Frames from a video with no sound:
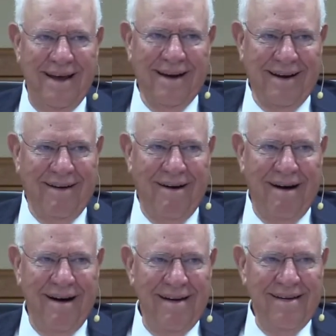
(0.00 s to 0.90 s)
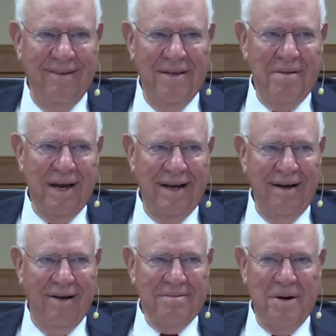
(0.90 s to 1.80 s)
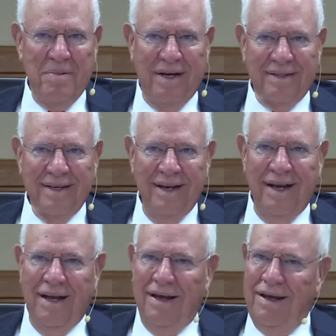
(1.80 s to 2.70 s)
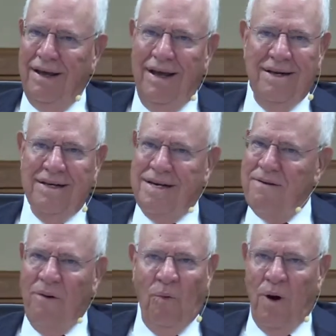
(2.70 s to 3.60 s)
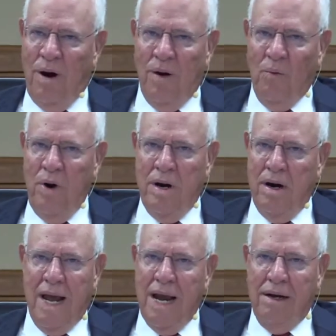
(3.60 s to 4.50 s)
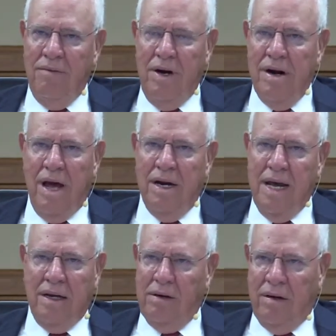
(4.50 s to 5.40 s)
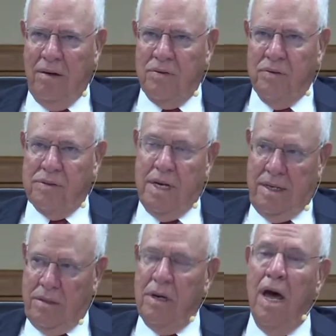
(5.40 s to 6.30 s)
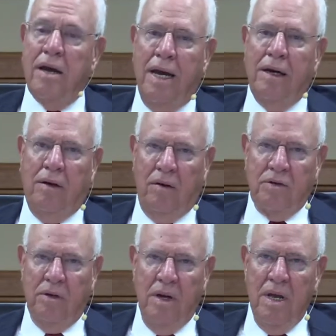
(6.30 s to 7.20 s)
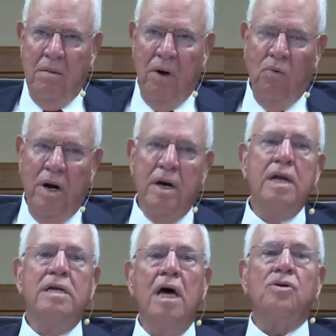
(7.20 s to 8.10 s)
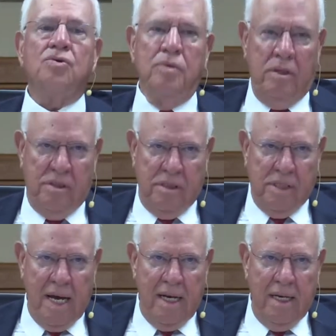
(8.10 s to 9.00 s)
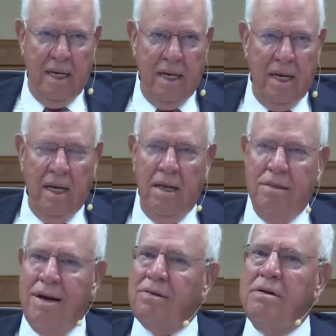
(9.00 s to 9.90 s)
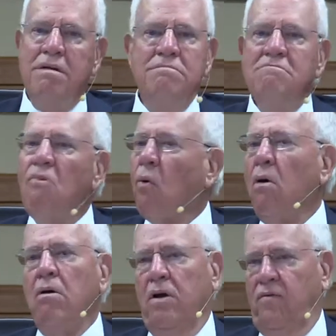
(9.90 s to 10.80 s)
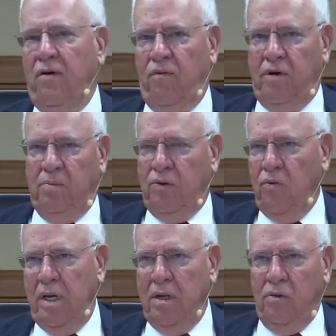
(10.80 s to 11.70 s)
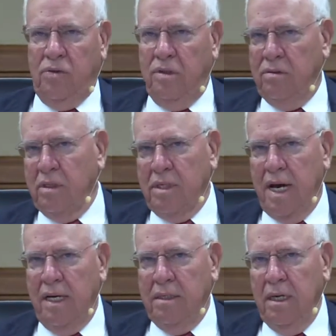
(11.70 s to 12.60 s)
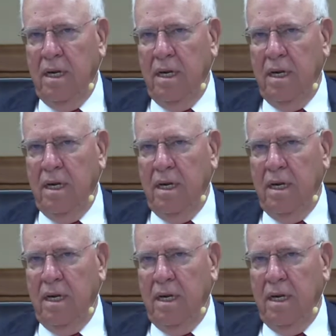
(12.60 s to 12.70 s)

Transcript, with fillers: and a car, you know, where they make automobiles. It's a different world. We're, an ag- we're not an agricultural society. There's a lot of agriculture, but we're an industrial society. There's a world of difference between those two societies.